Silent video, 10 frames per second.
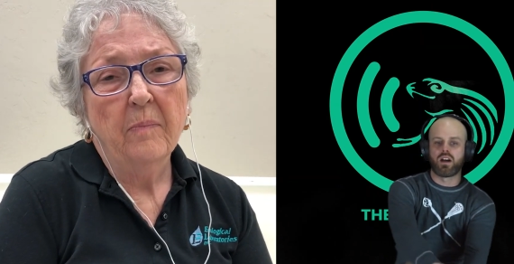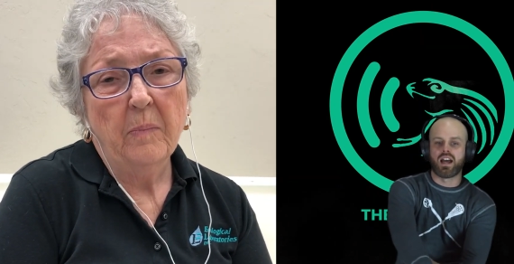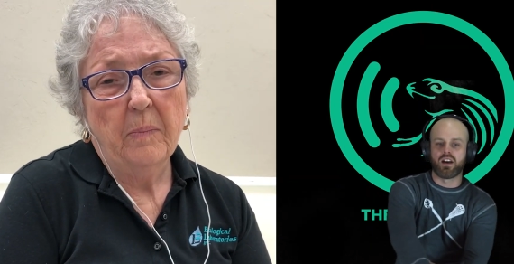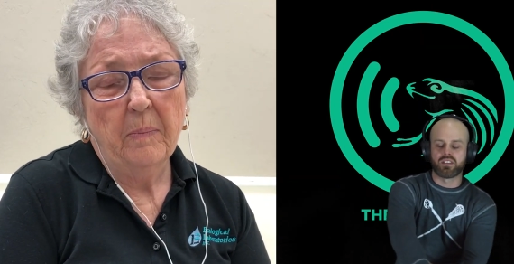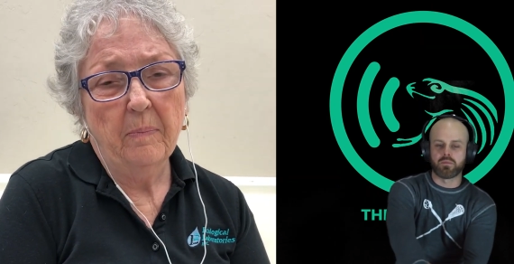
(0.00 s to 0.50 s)

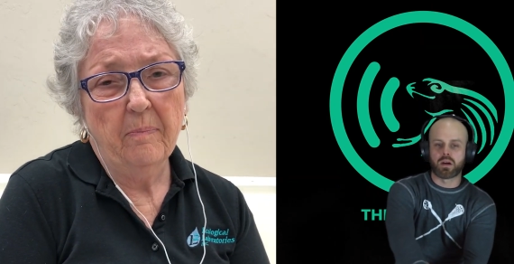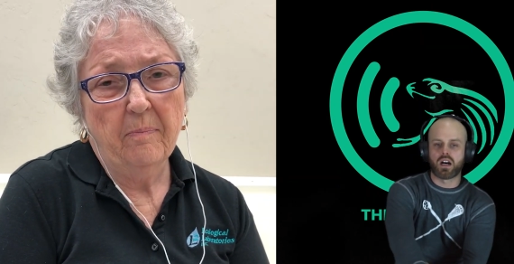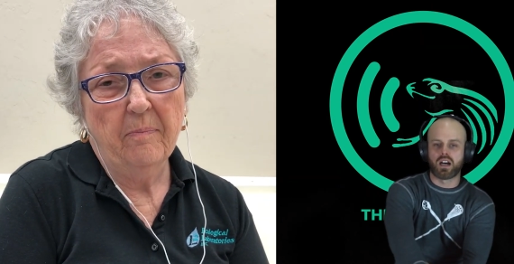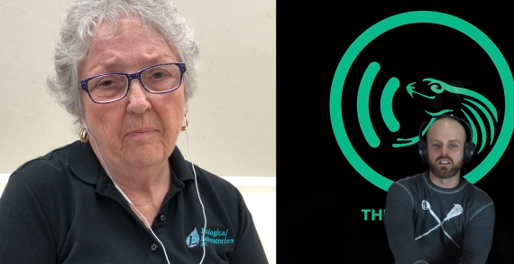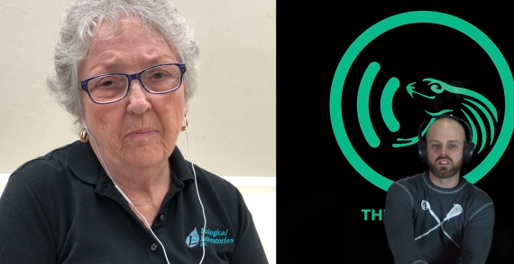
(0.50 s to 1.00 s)
Speaker 1: a healthy
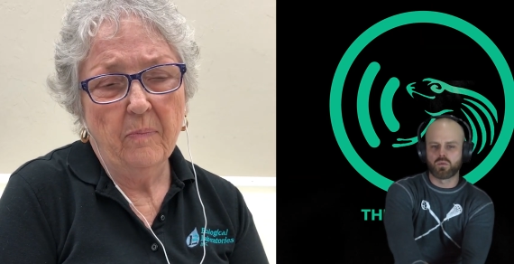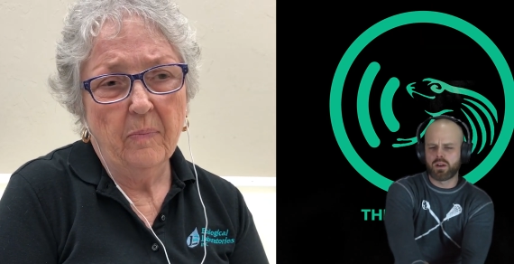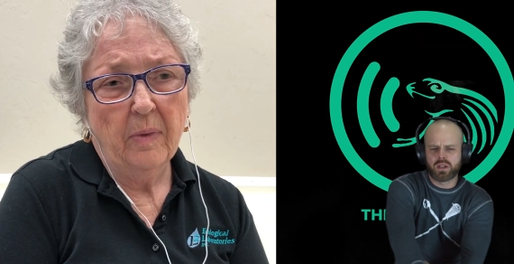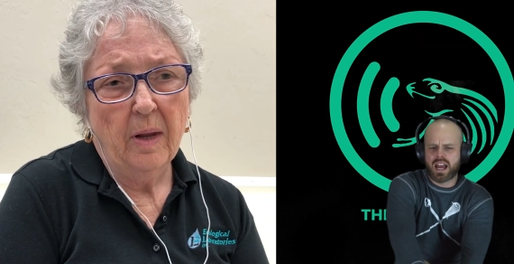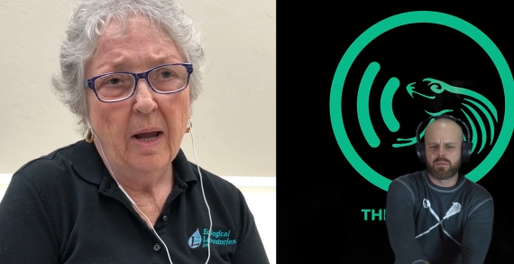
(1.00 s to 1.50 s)
pond. So
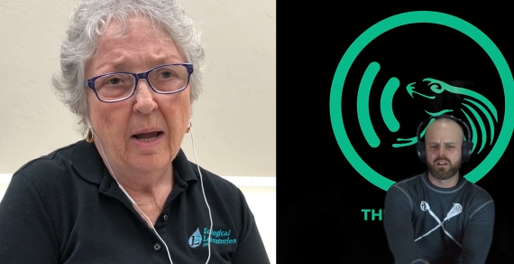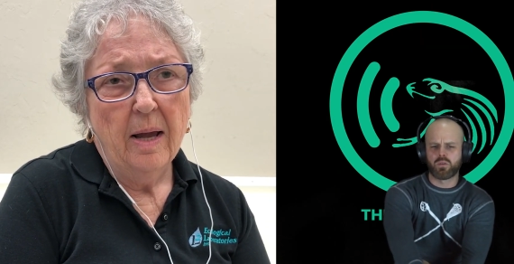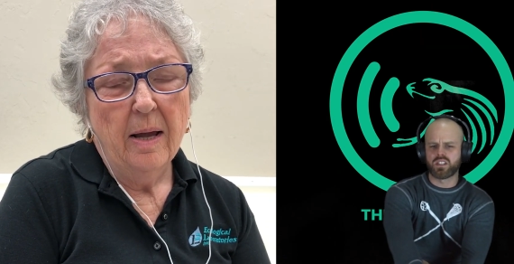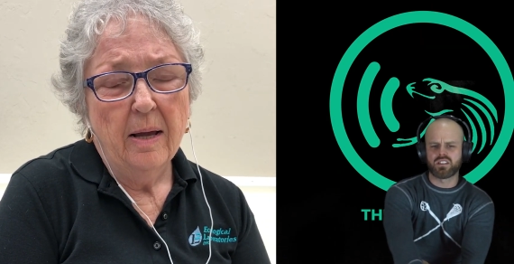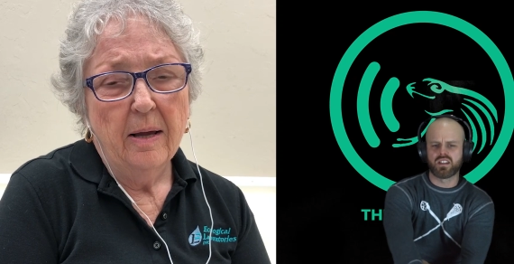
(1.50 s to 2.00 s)
what would happen
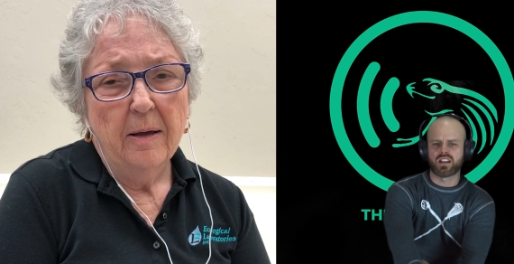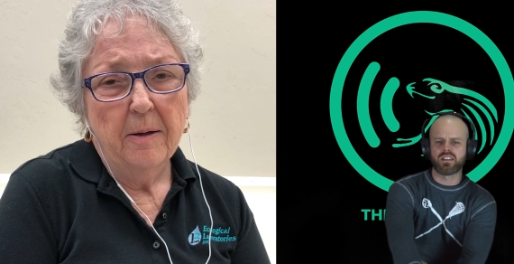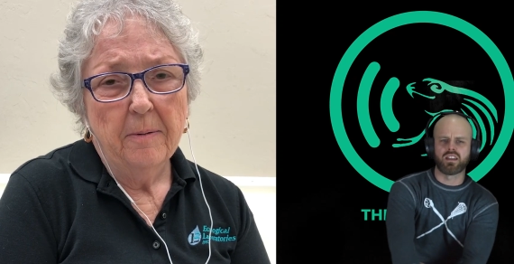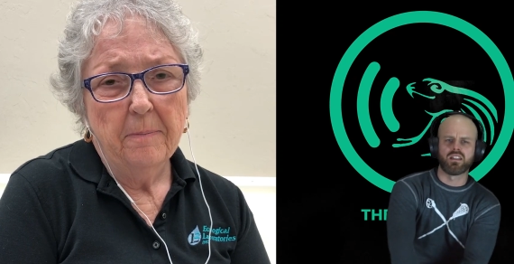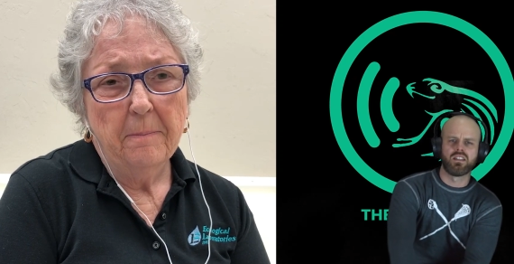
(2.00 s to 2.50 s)
if we just did
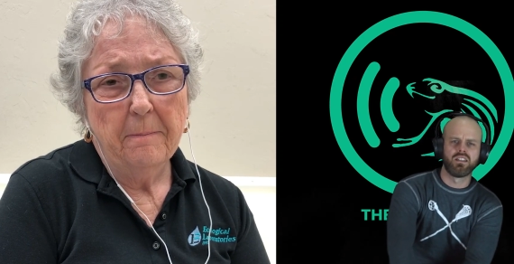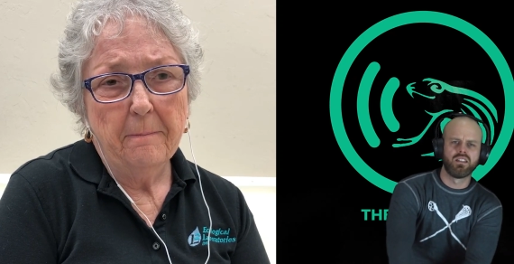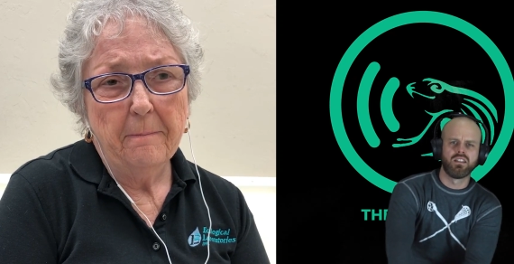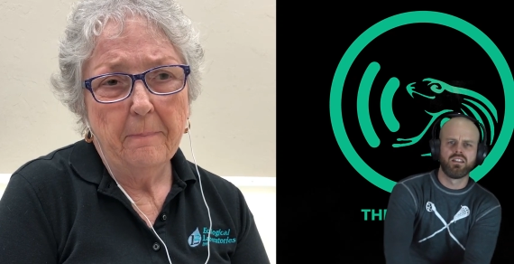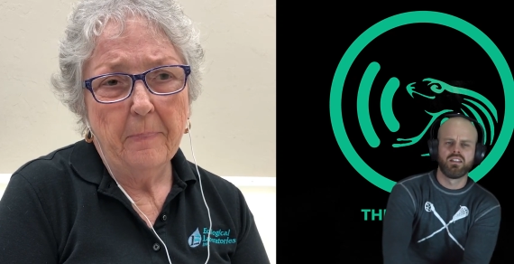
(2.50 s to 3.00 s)
nothing?
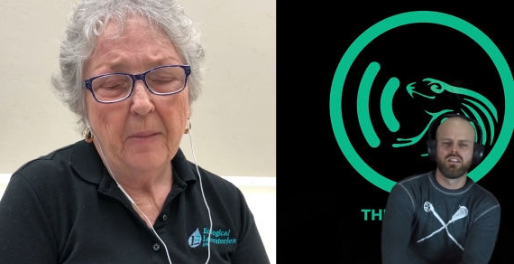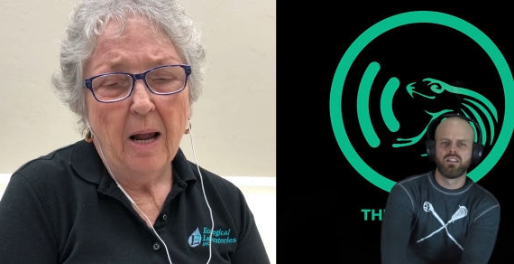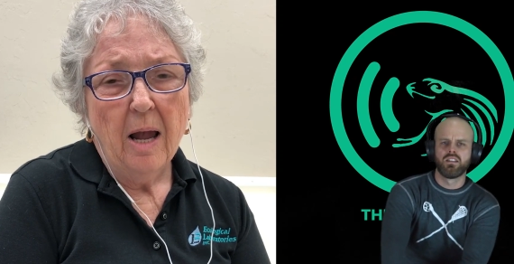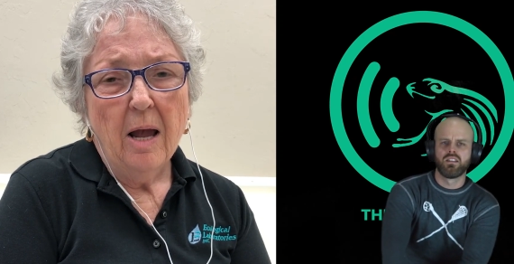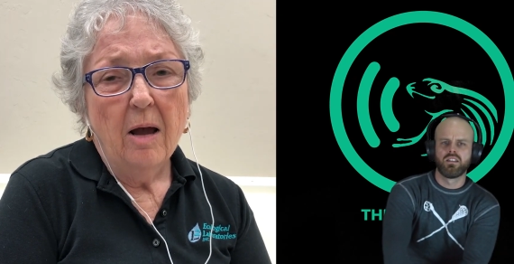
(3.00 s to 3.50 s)

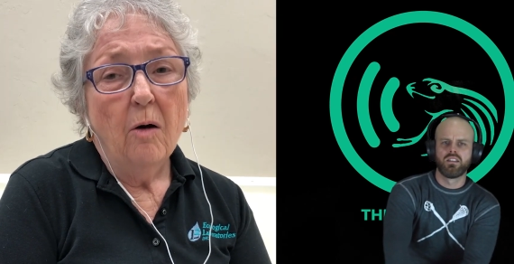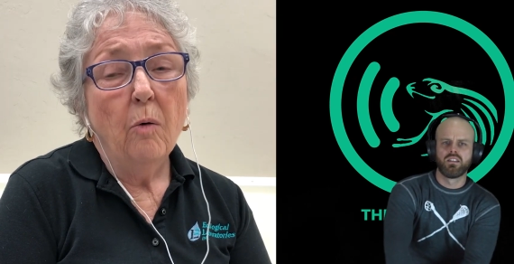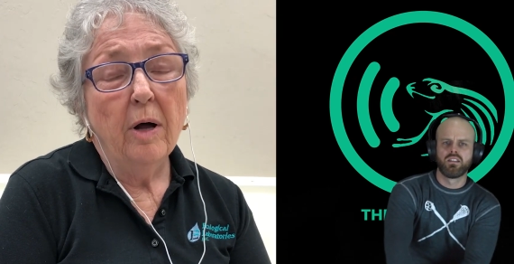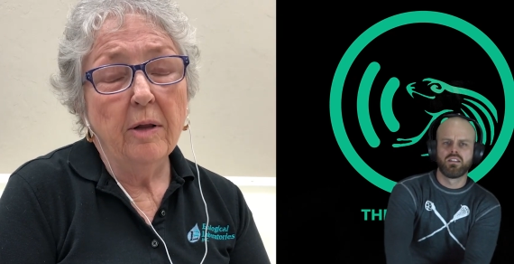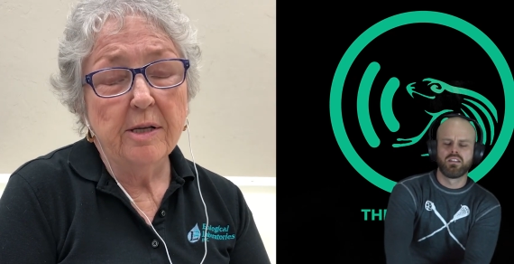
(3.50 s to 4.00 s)

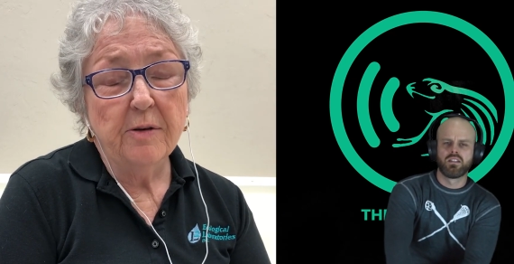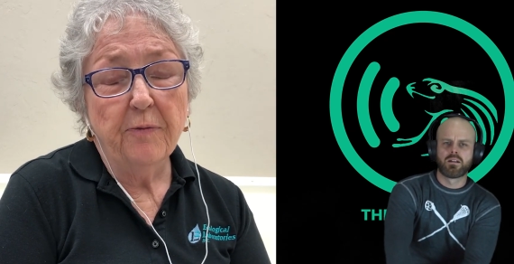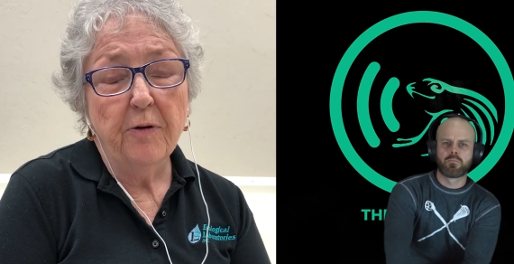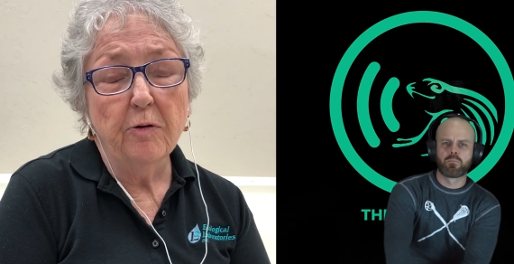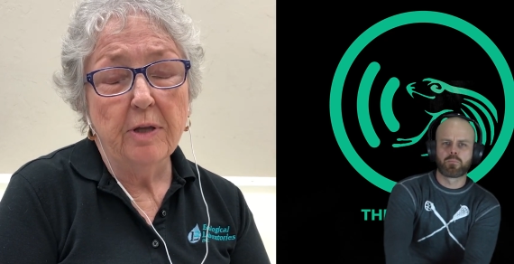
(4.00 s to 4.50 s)
Speaker 2: Well, there's a
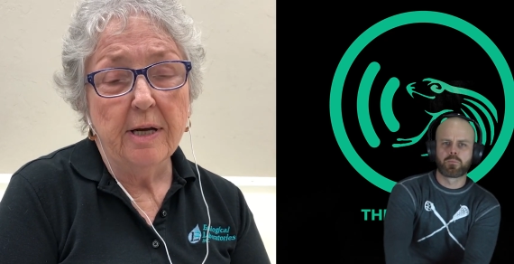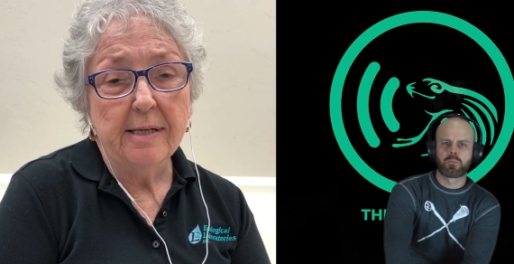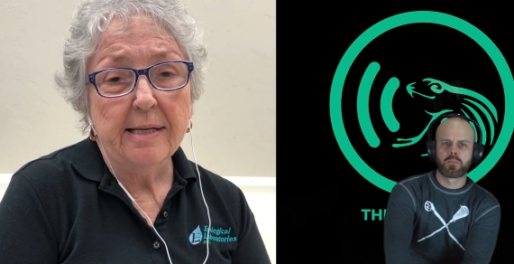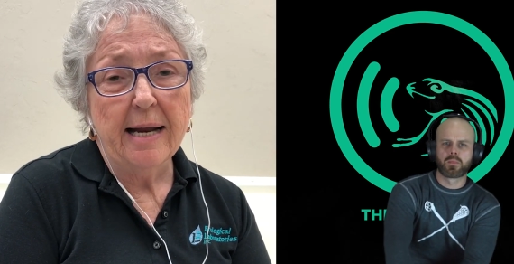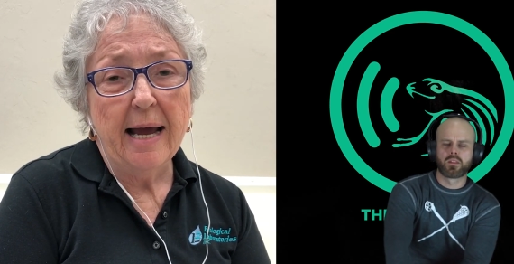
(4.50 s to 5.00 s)
few
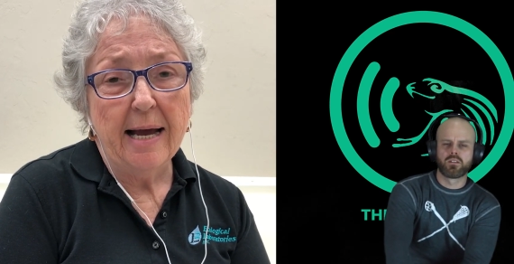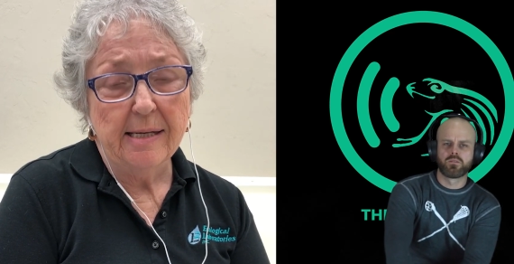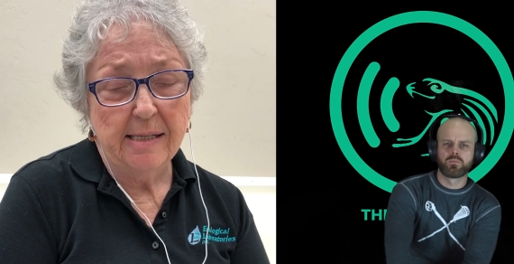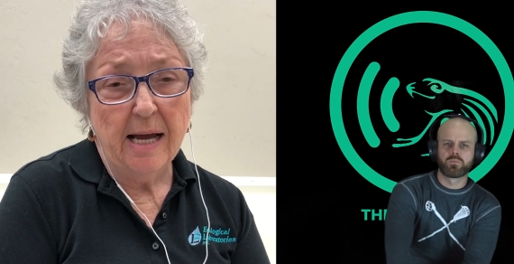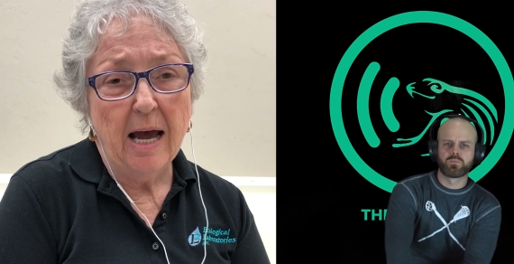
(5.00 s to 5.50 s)
things that
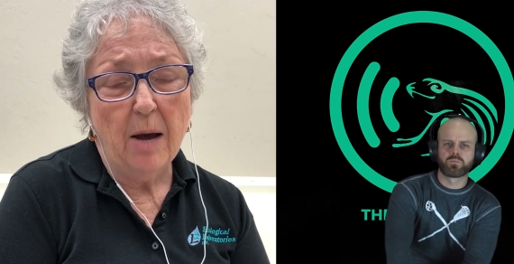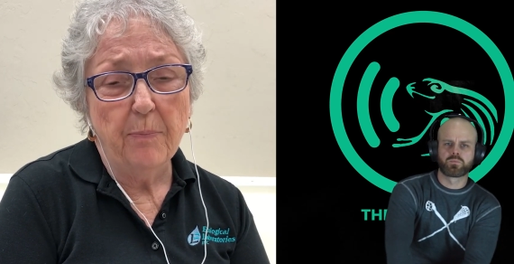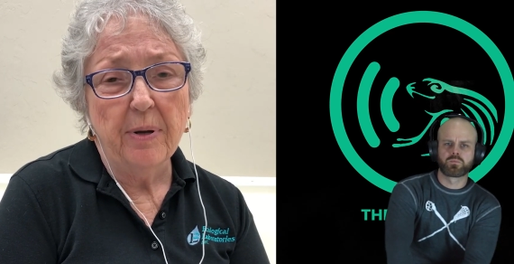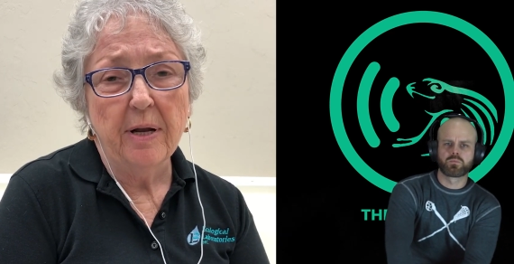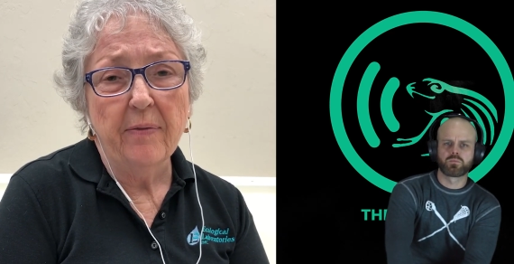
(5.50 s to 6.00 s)
has to
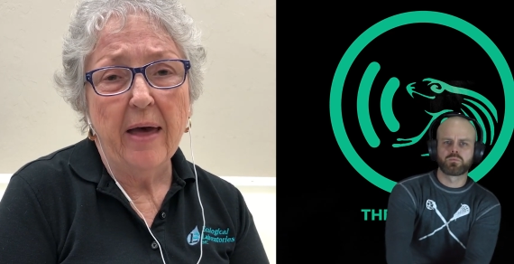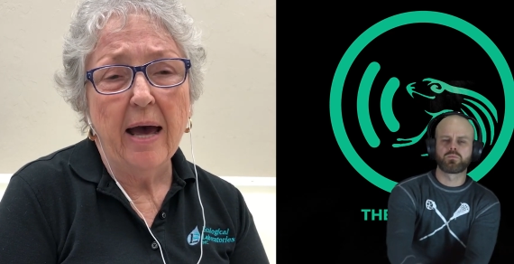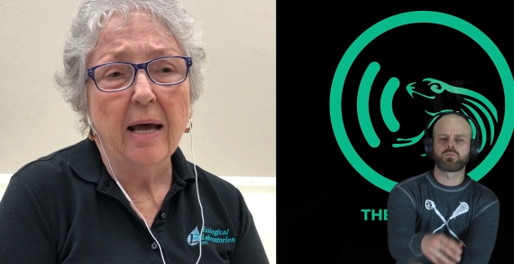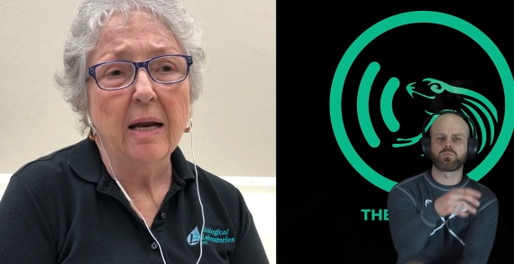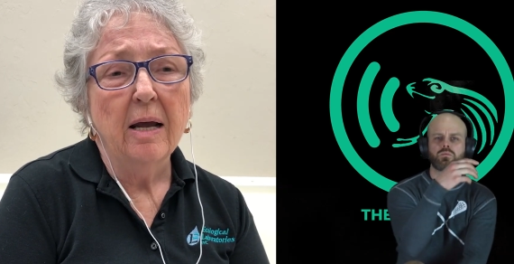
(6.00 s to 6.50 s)
happen in
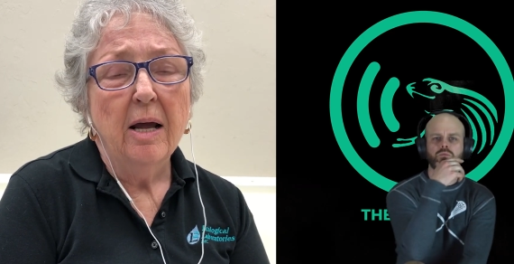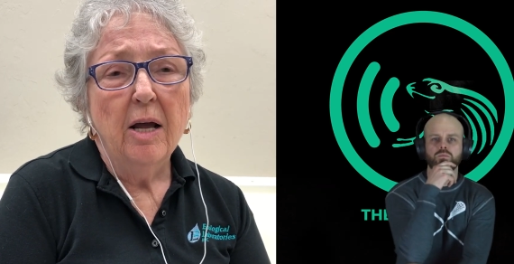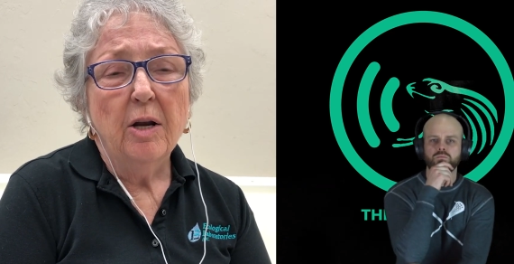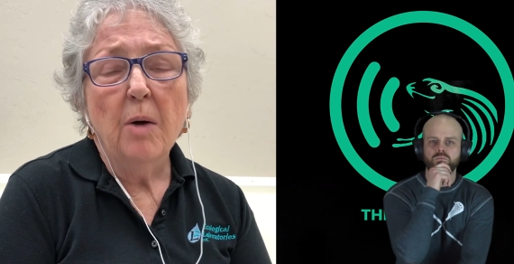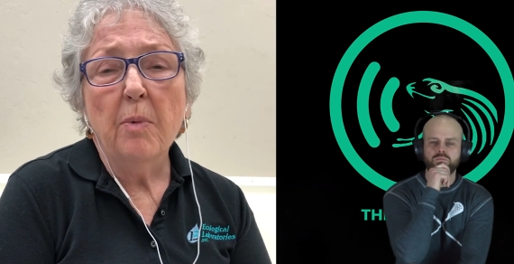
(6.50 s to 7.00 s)
that.
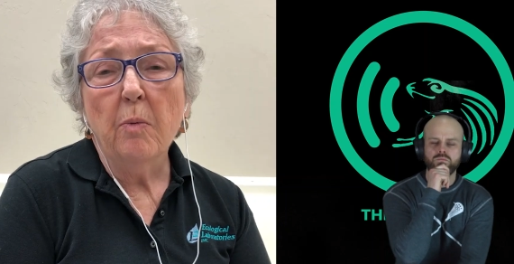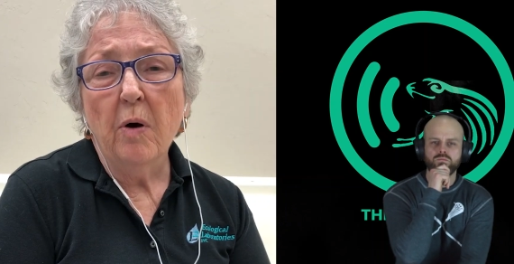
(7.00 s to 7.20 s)
Number